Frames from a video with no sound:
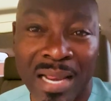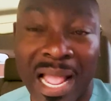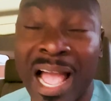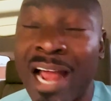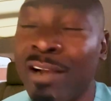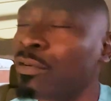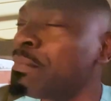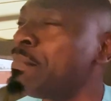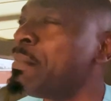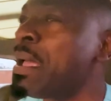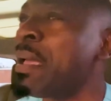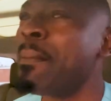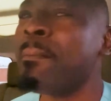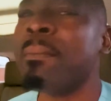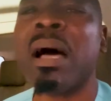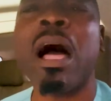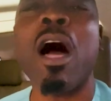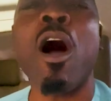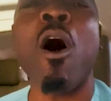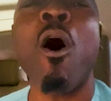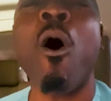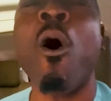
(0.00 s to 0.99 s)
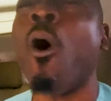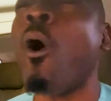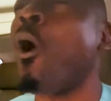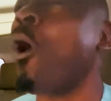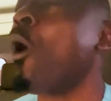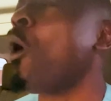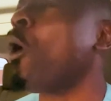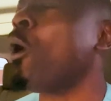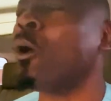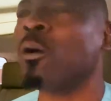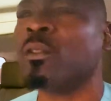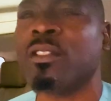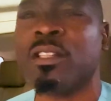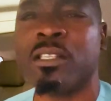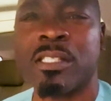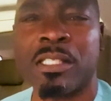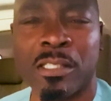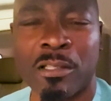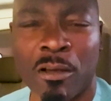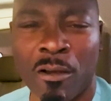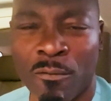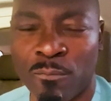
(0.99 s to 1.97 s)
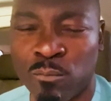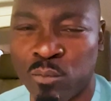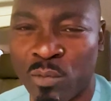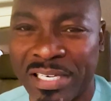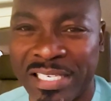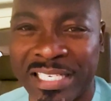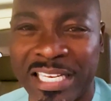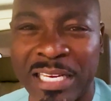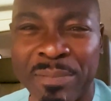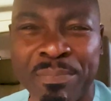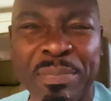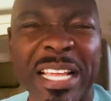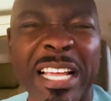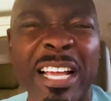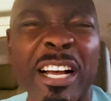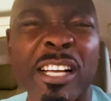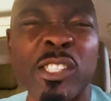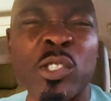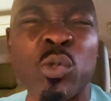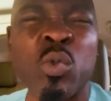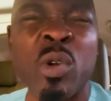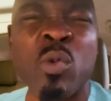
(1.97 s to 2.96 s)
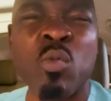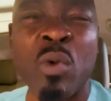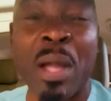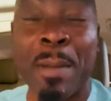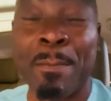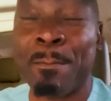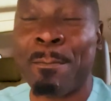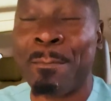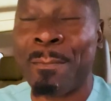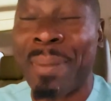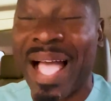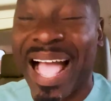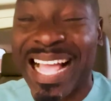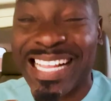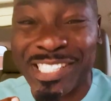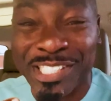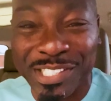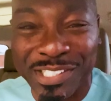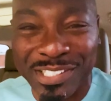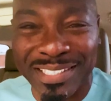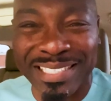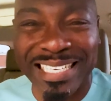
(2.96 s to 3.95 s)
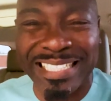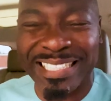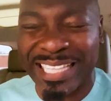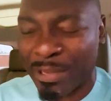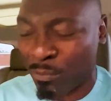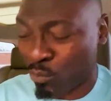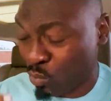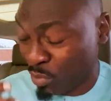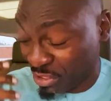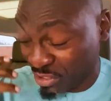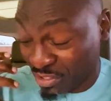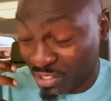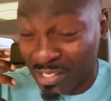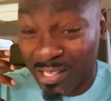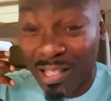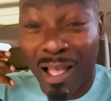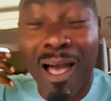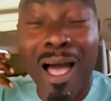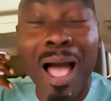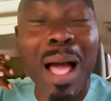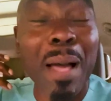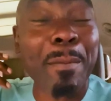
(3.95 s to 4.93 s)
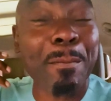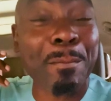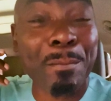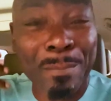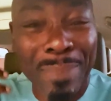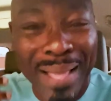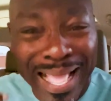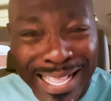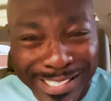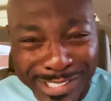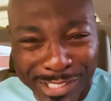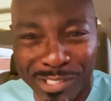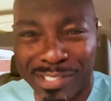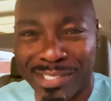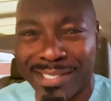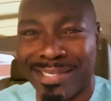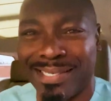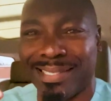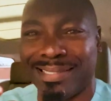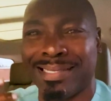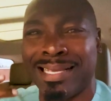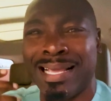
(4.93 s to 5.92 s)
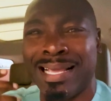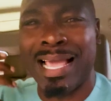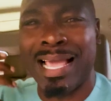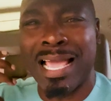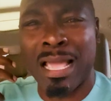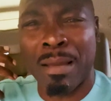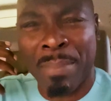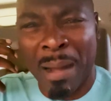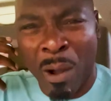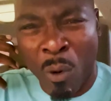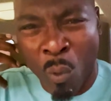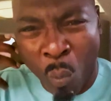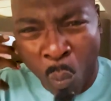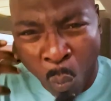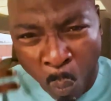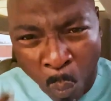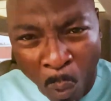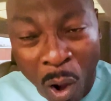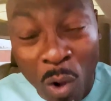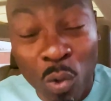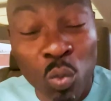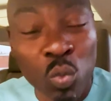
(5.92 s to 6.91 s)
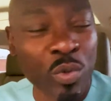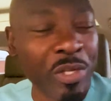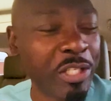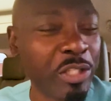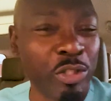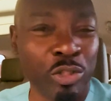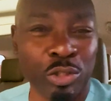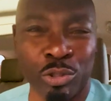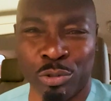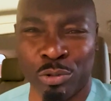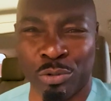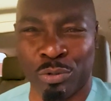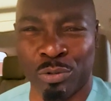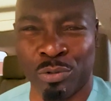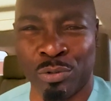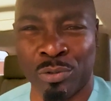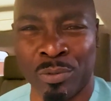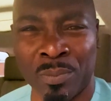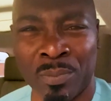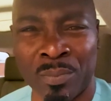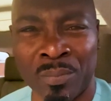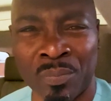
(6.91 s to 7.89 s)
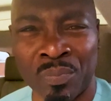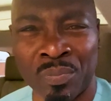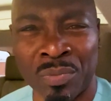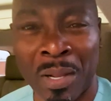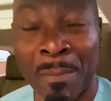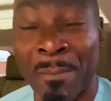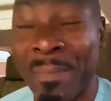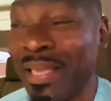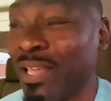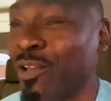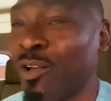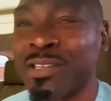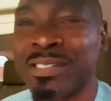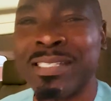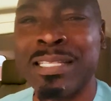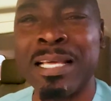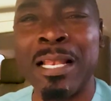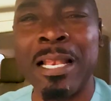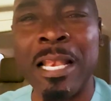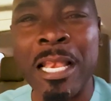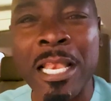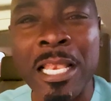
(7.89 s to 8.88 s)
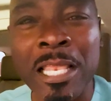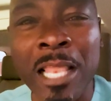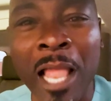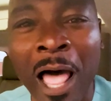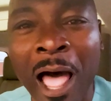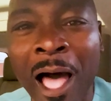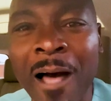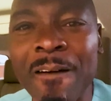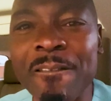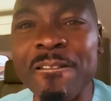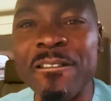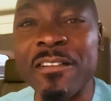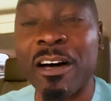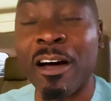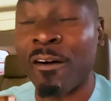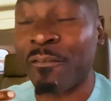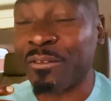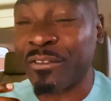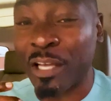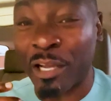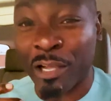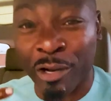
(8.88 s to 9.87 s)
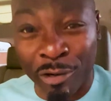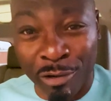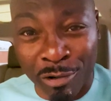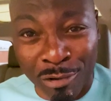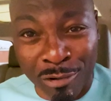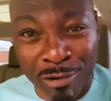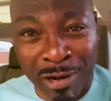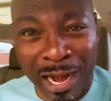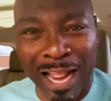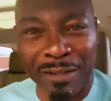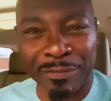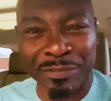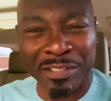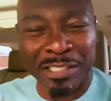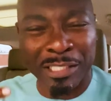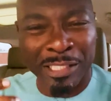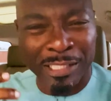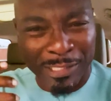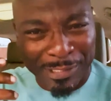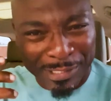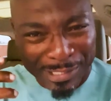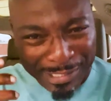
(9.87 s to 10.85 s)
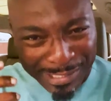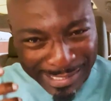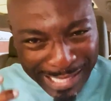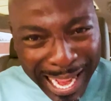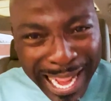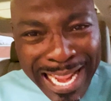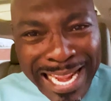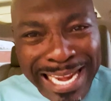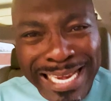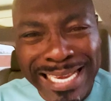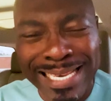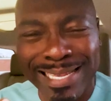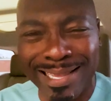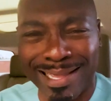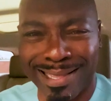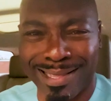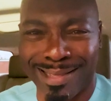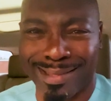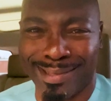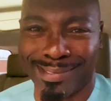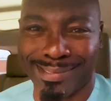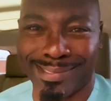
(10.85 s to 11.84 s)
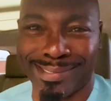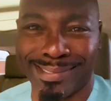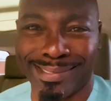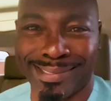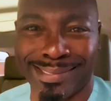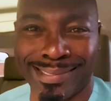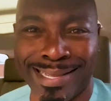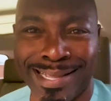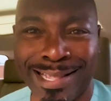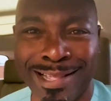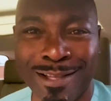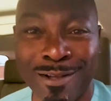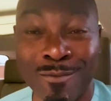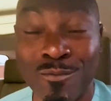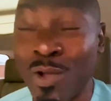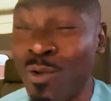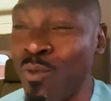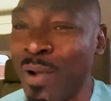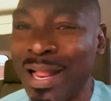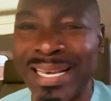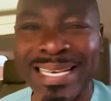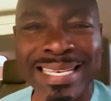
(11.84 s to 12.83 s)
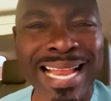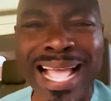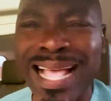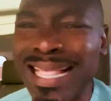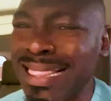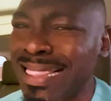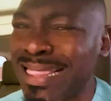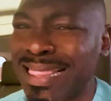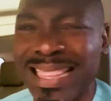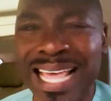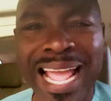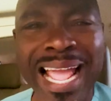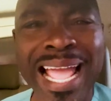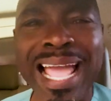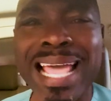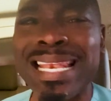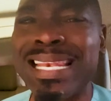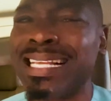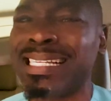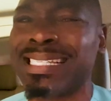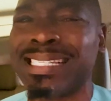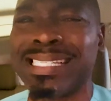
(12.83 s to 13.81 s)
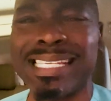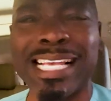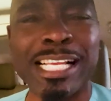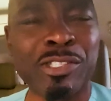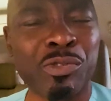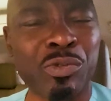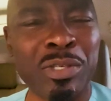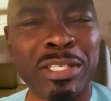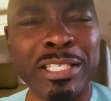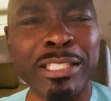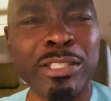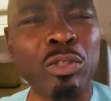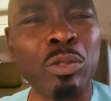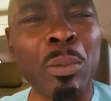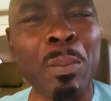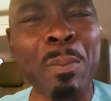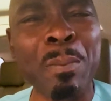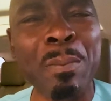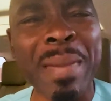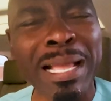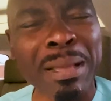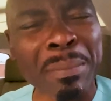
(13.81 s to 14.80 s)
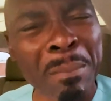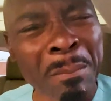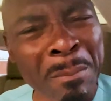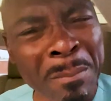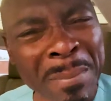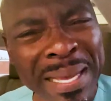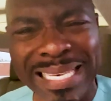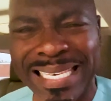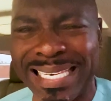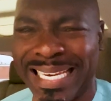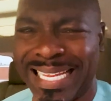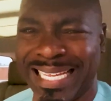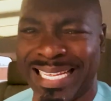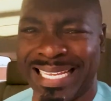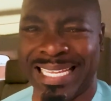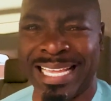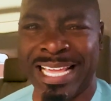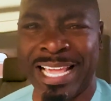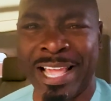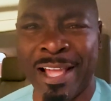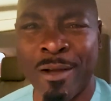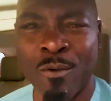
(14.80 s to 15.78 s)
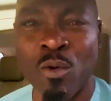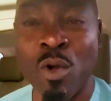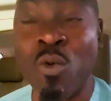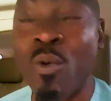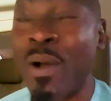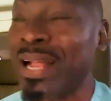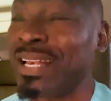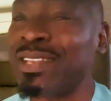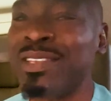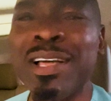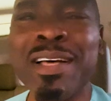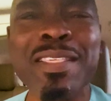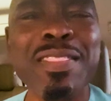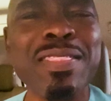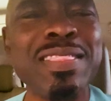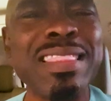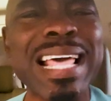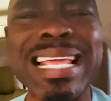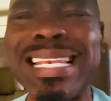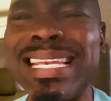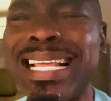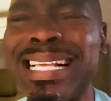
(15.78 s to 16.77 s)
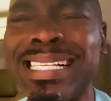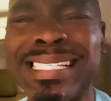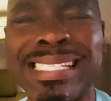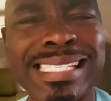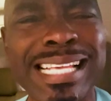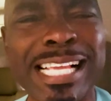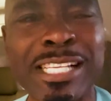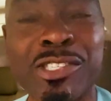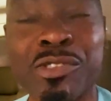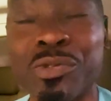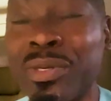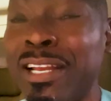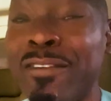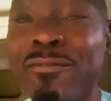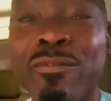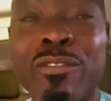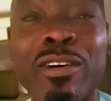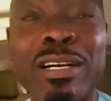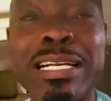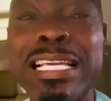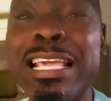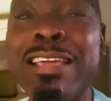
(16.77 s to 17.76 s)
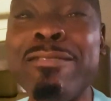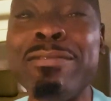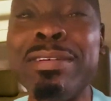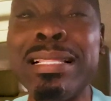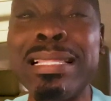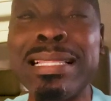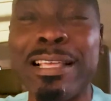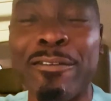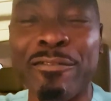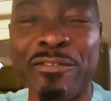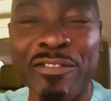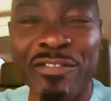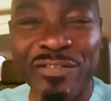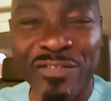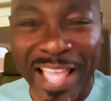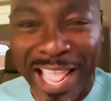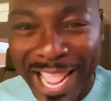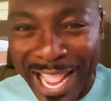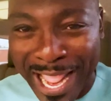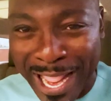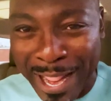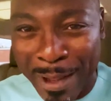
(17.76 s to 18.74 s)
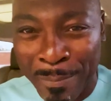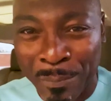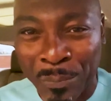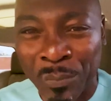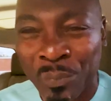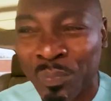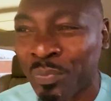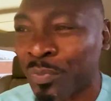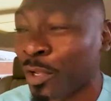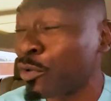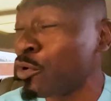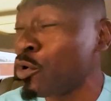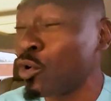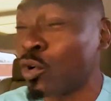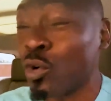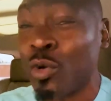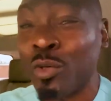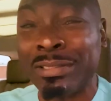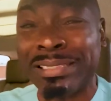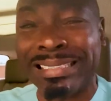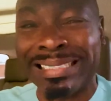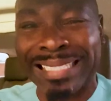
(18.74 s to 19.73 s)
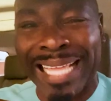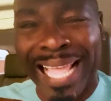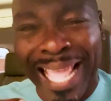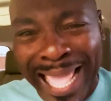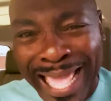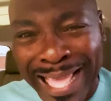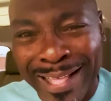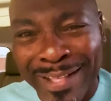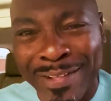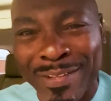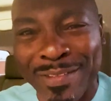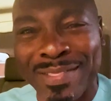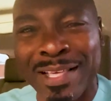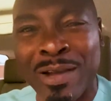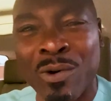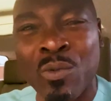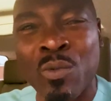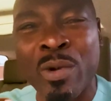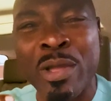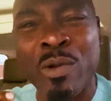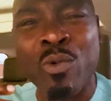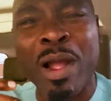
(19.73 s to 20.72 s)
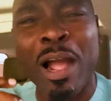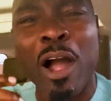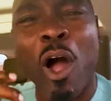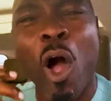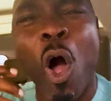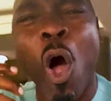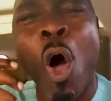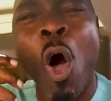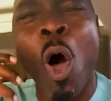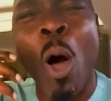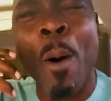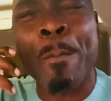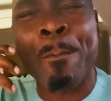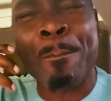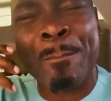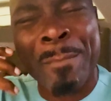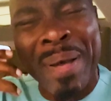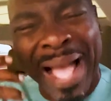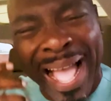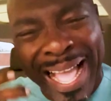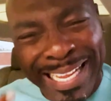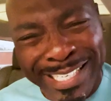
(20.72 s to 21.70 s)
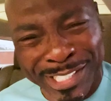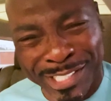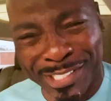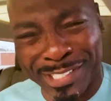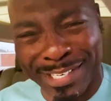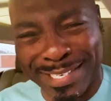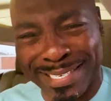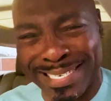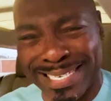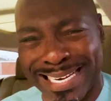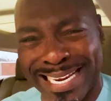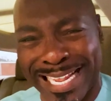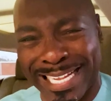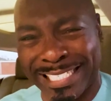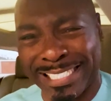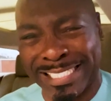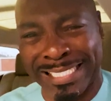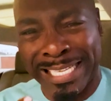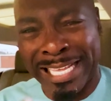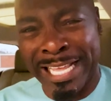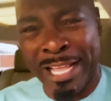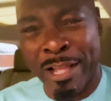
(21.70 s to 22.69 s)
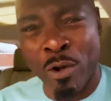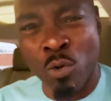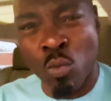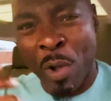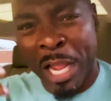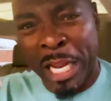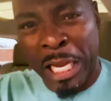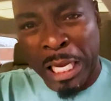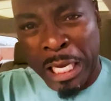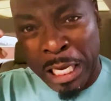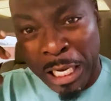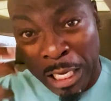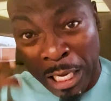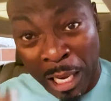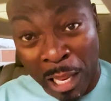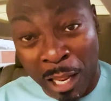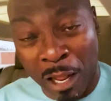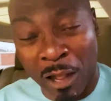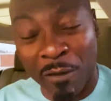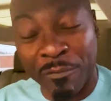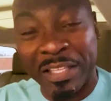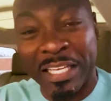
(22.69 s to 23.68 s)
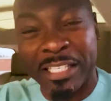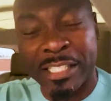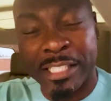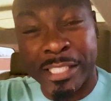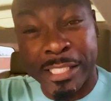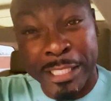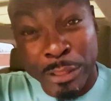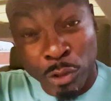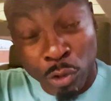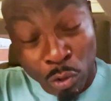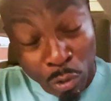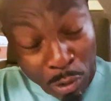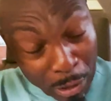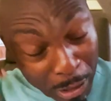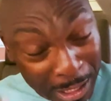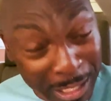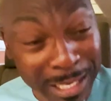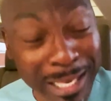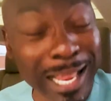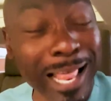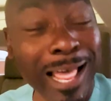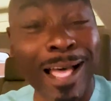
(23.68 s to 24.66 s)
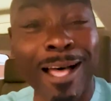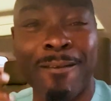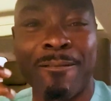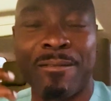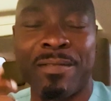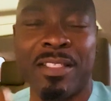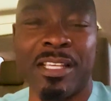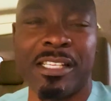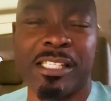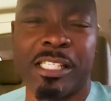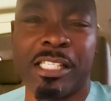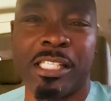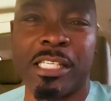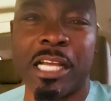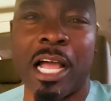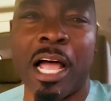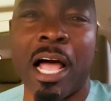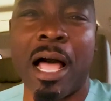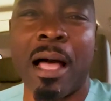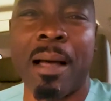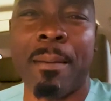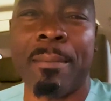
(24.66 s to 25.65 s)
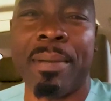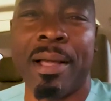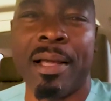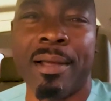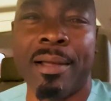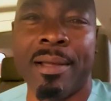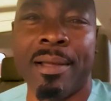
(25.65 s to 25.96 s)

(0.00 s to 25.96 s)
I remember all the stuff we did because we were passionate, and we still are passionate about what we do, because the love of the craft sustained us. We were not there necessarily to make money. We were not there necessarily for even the fame. You could tell that we were all passionate. We loved and still do love this job.